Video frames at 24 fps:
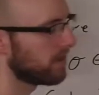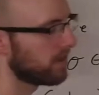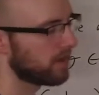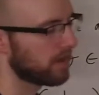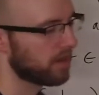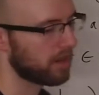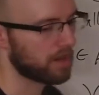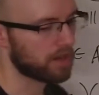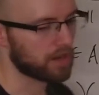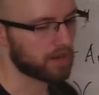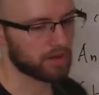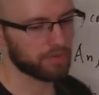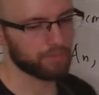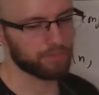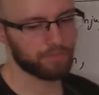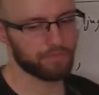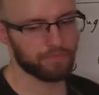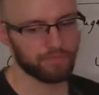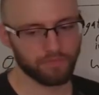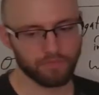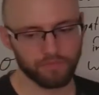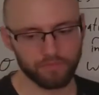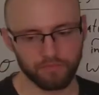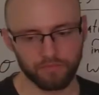I'm
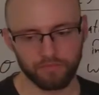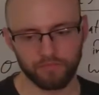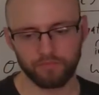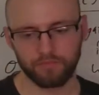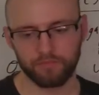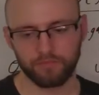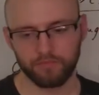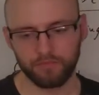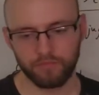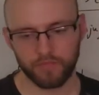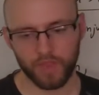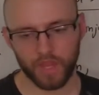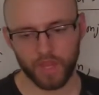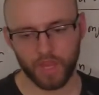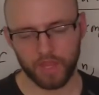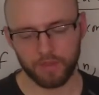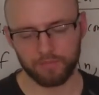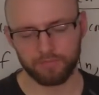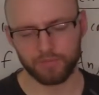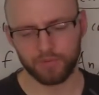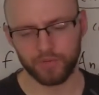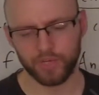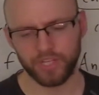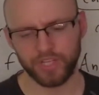
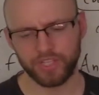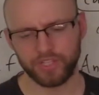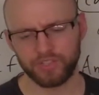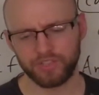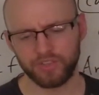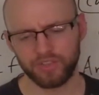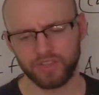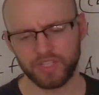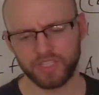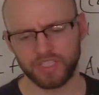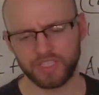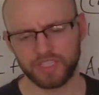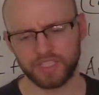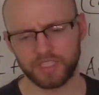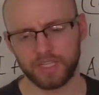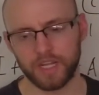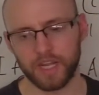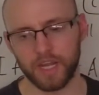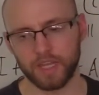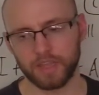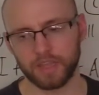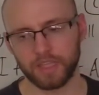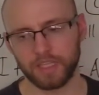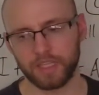pretty sure this is
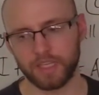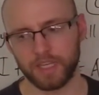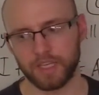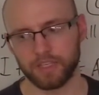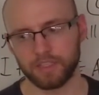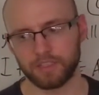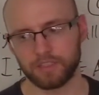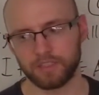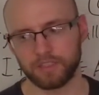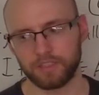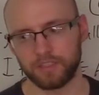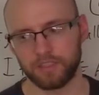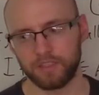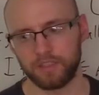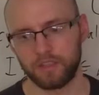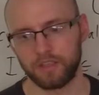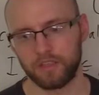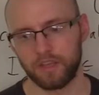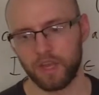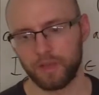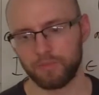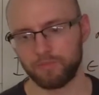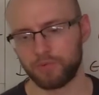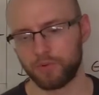not the case.
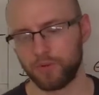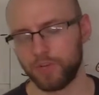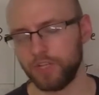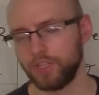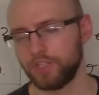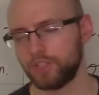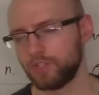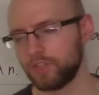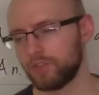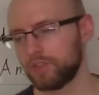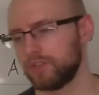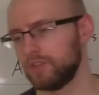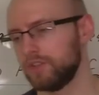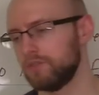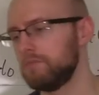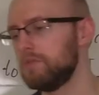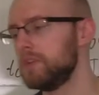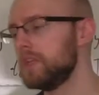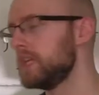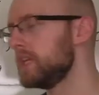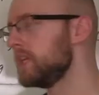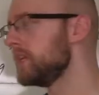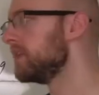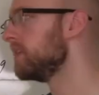I'm pretty sure you
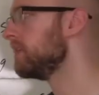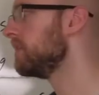need,